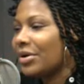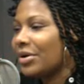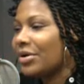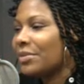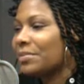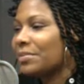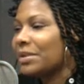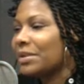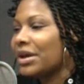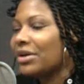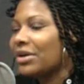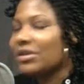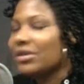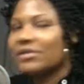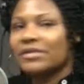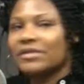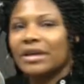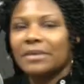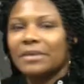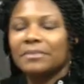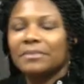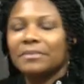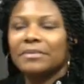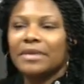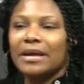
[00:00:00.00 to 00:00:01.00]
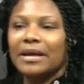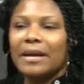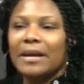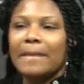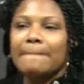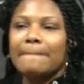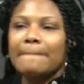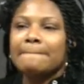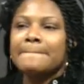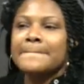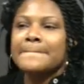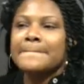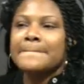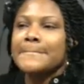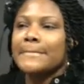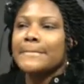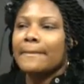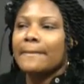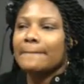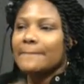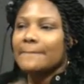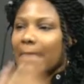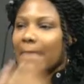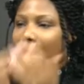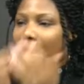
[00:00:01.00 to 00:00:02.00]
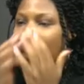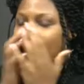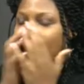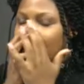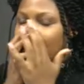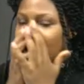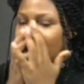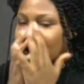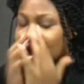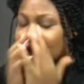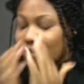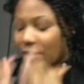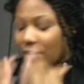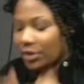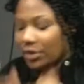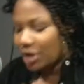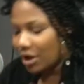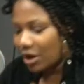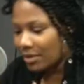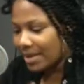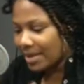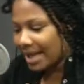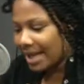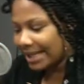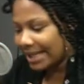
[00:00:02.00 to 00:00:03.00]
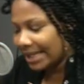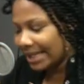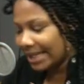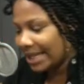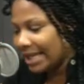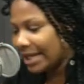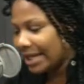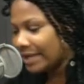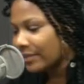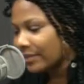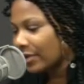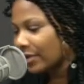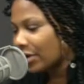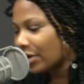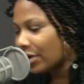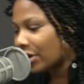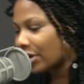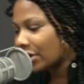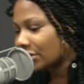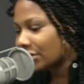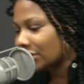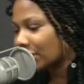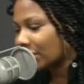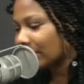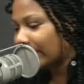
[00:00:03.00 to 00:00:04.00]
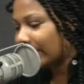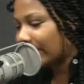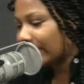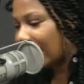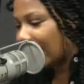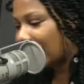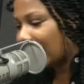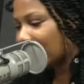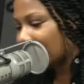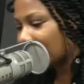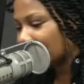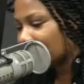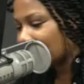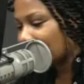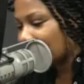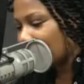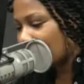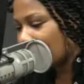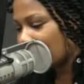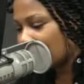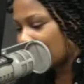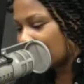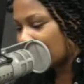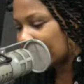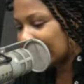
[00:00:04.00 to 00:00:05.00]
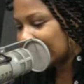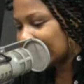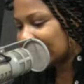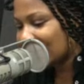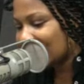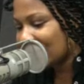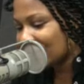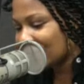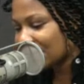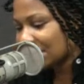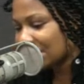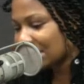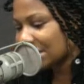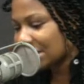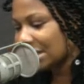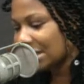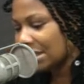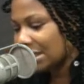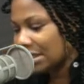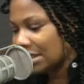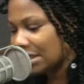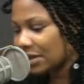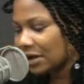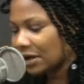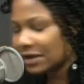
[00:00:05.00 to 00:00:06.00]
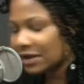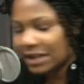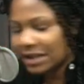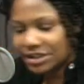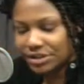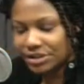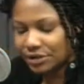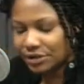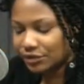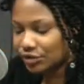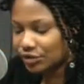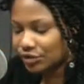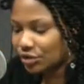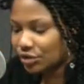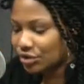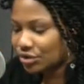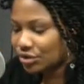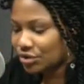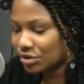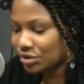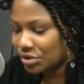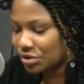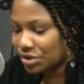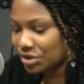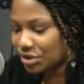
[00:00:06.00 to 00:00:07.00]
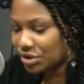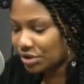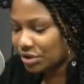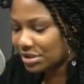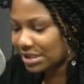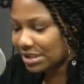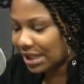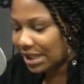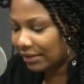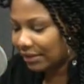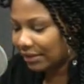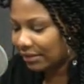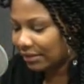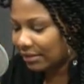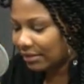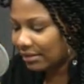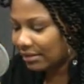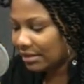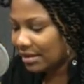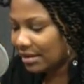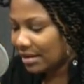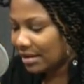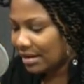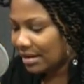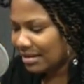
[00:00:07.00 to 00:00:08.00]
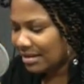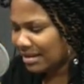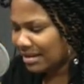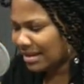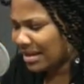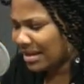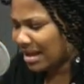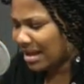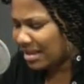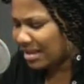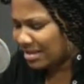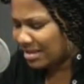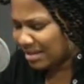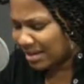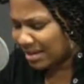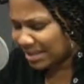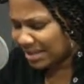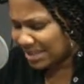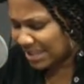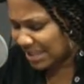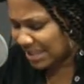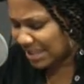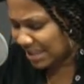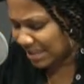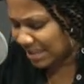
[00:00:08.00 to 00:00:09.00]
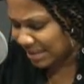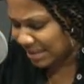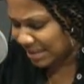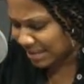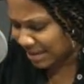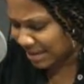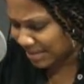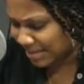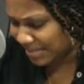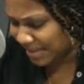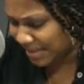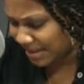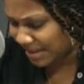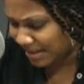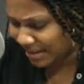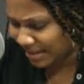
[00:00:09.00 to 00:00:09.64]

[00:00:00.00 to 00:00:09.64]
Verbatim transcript: play all of them. All right, so when we come back in, we're gonna talk about uh just the collection of short stories all together. I think there are 13, have we?